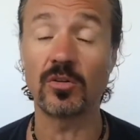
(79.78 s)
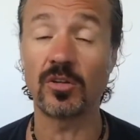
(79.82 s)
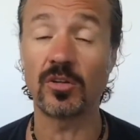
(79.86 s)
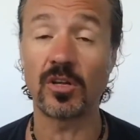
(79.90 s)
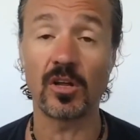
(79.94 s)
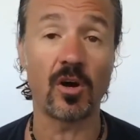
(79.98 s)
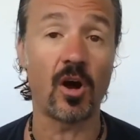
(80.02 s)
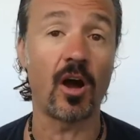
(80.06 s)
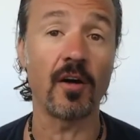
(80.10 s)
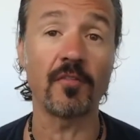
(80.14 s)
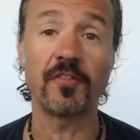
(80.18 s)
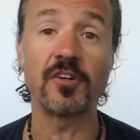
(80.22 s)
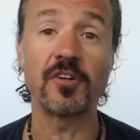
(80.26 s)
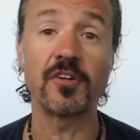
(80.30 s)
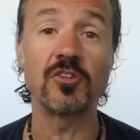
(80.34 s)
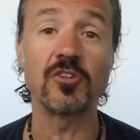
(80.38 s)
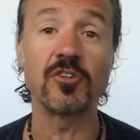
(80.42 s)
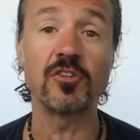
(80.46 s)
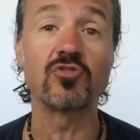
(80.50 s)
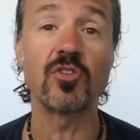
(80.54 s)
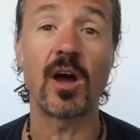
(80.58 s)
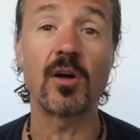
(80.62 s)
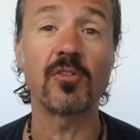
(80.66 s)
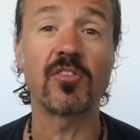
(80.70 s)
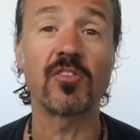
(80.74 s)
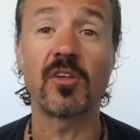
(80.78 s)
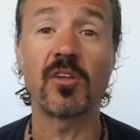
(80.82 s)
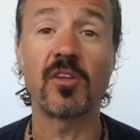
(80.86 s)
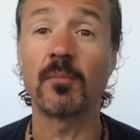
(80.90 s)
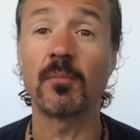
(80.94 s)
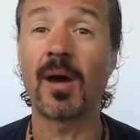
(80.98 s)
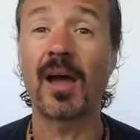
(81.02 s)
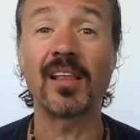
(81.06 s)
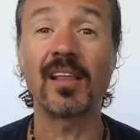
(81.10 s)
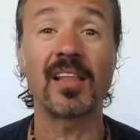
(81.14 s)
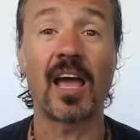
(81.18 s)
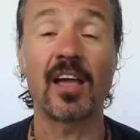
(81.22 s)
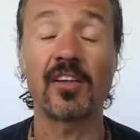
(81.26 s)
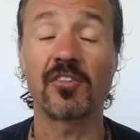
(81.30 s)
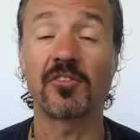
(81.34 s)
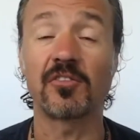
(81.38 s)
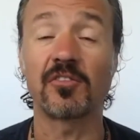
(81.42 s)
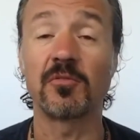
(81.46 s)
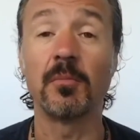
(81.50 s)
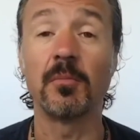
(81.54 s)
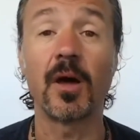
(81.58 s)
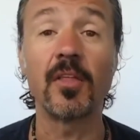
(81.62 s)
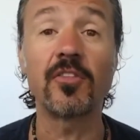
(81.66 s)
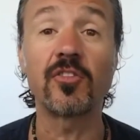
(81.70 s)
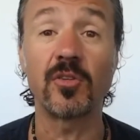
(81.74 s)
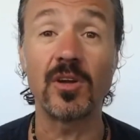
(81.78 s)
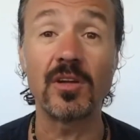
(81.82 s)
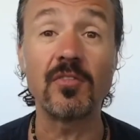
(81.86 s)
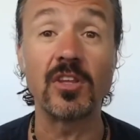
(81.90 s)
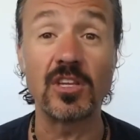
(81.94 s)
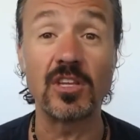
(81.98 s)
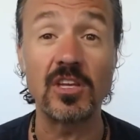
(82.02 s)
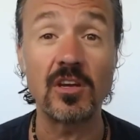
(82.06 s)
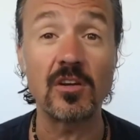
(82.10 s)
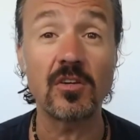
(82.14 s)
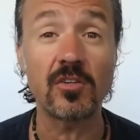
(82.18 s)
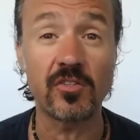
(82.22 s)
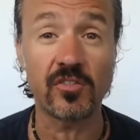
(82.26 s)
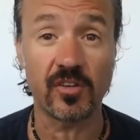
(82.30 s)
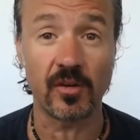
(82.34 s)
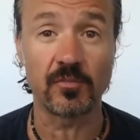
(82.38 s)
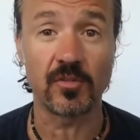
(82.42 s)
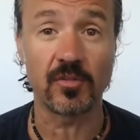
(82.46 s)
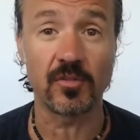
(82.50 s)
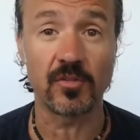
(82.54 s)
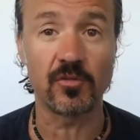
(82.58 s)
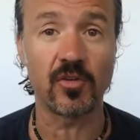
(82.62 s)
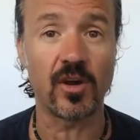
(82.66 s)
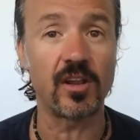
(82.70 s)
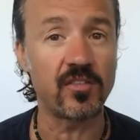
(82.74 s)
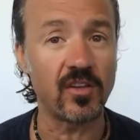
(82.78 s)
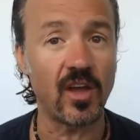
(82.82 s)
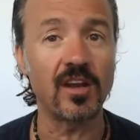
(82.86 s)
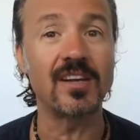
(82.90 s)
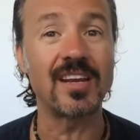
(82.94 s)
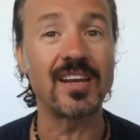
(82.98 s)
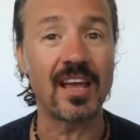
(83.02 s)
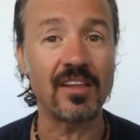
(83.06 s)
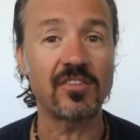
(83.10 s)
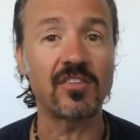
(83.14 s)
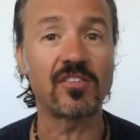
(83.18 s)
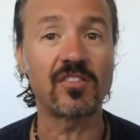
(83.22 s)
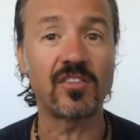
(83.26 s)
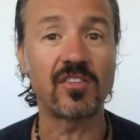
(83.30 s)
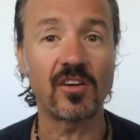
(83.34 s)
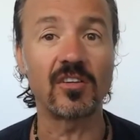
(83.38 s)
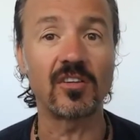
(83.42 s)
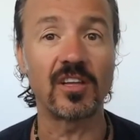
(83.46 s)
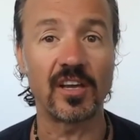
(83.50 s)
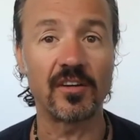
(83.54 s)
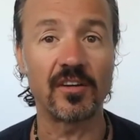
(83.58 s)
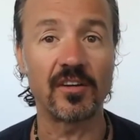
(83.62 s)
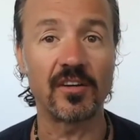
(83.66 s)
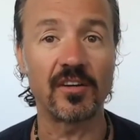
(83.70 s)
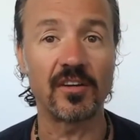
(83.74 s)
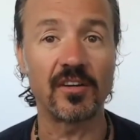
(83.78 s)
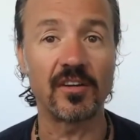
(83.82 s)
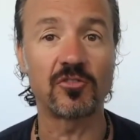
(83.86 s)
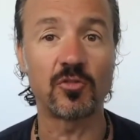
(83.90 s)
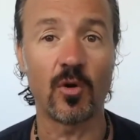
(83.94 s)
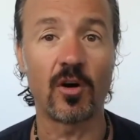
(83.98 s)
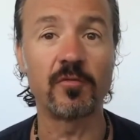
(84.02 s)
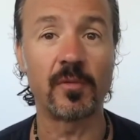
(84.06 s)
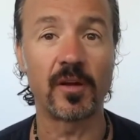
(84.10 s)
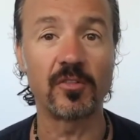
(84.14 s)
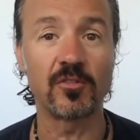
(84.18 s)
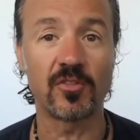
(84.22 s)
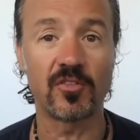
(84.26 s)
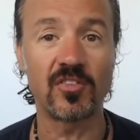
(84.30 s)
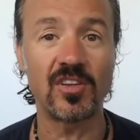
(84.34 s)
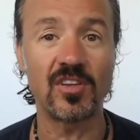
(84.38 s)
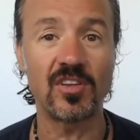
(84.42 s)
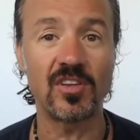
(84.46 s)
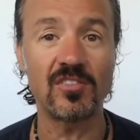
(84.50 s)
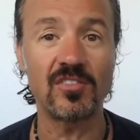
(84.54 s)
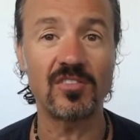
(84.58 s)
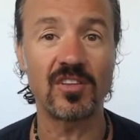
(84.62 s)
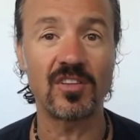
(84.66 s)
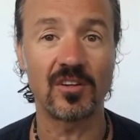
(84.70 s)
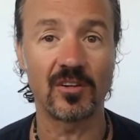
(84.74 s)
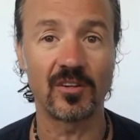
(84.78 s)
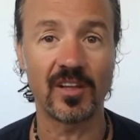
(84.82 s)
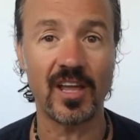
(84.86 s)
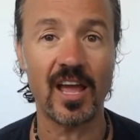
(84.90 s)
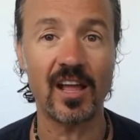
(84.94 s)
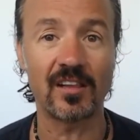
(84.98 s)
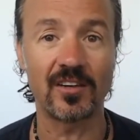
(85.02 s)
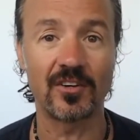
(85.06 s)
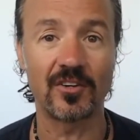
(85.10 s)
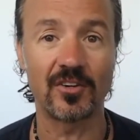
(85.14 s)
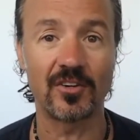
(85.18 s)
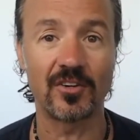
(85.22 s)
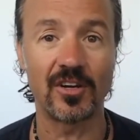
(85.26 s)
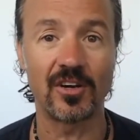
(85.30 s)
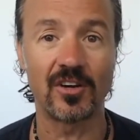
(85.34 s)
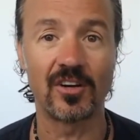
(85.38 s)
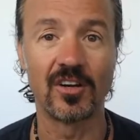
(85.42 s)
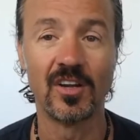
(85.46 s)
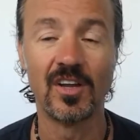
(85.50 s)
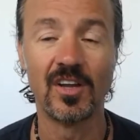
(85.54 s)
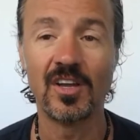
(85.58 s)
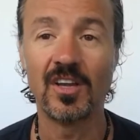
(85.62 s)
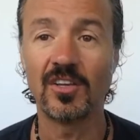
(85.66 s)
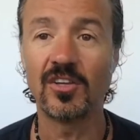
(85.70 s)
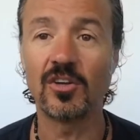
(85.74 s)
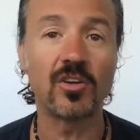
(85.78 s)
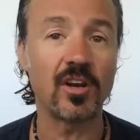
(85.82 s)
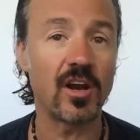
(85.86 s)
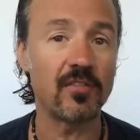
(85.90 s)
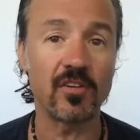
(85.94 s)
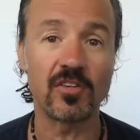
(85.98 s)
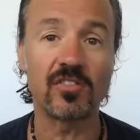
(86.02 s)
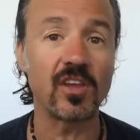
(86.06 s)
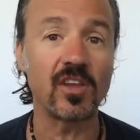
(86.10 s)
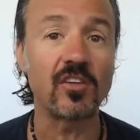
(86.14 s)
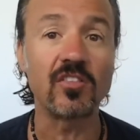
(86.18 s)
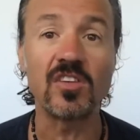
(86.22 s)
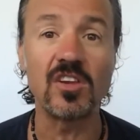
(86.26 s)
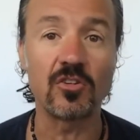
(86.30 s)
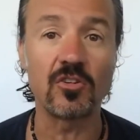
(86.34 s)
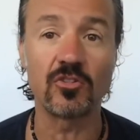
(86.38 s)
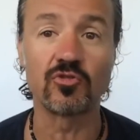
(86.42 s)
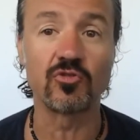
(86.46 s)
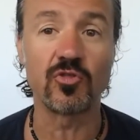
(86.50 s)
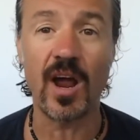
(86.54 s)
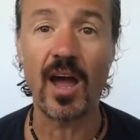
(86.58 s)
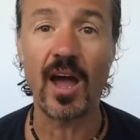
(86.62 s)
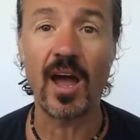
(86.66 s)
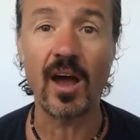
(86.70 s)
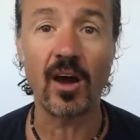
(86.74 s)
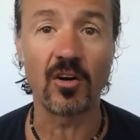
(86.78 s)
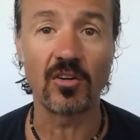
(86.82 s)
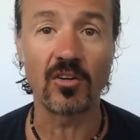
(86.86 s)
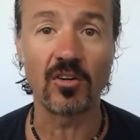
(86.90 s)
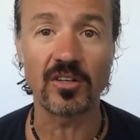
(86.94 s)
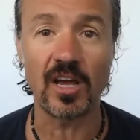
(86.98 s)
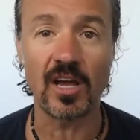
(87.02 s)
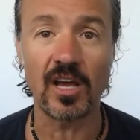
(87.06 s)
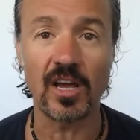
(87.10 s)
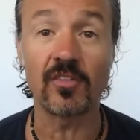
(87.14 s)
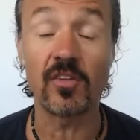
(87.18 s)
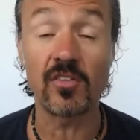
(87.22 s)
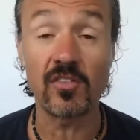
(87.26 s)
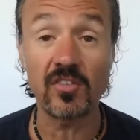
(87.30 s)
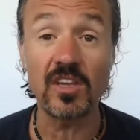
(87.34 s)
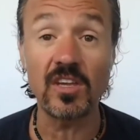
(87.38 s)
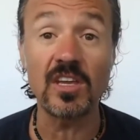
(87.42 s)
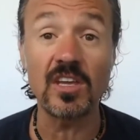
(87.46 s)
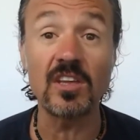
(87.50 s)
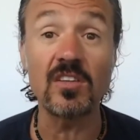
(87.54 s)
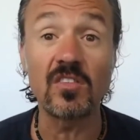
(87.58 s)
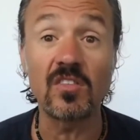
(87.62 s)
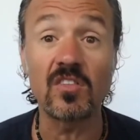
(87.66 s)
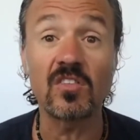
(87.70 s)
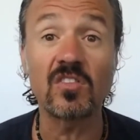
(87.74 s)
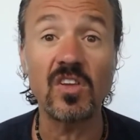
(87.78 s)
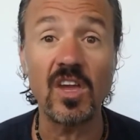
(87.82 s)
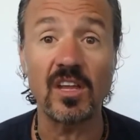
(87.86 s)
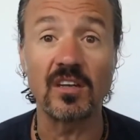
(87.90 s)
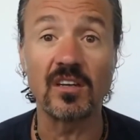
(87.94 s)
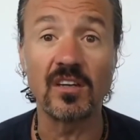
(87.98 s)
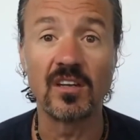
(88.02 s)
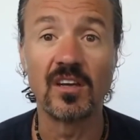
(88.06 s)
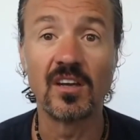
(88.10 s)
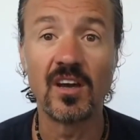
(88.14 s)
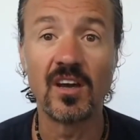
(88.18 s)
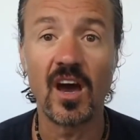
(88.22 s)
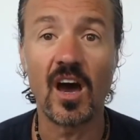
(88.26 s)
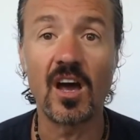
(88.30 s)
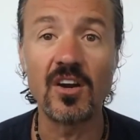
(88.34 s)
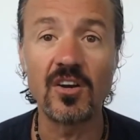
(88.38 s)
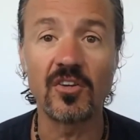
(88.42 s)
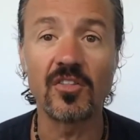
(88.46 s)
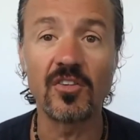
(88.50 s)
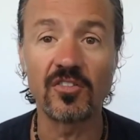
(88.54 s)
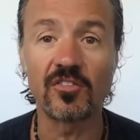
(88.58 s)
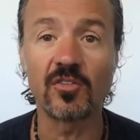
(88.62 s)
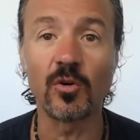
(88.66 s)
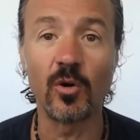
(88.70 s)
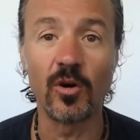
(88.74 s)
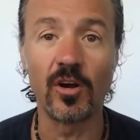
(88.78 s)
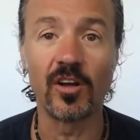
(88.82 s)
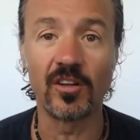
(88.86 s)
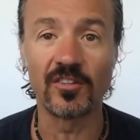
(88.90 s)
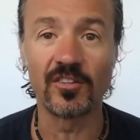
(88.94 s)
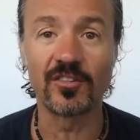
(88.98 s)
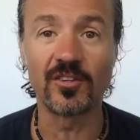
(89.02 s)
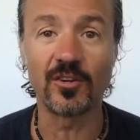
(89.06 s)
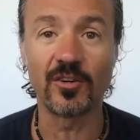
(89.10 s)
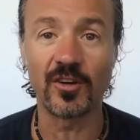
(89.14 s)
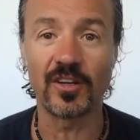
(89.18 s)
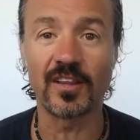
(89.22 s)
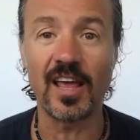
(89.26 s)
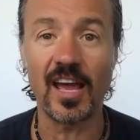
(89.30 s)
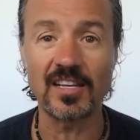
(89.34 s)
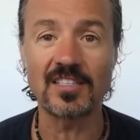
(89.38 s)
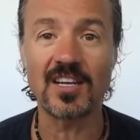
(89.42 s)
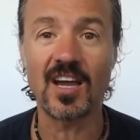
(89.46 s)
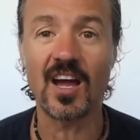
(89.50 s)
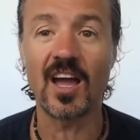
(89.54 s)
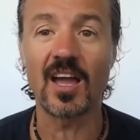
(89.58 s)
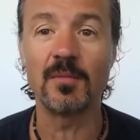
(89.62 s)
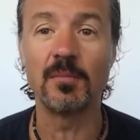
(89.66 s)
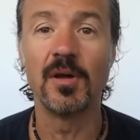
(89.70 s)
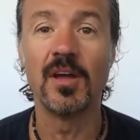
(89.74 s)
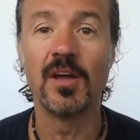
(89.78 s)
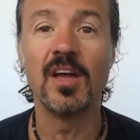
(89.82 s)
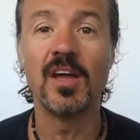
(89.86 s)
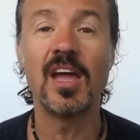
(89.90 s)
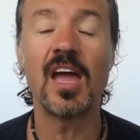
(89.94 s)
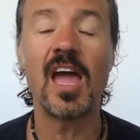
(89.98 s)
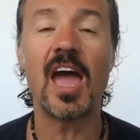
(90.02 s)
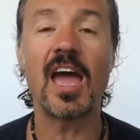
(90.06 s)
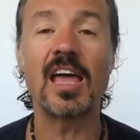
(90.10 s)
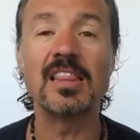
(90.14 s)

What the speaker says: Often droughts that might last months or even years sometimes, right? It's not necessarily a 12-month seasonal calendar here. You could have a 6-year drought, and the seeds sit under the soil during that time.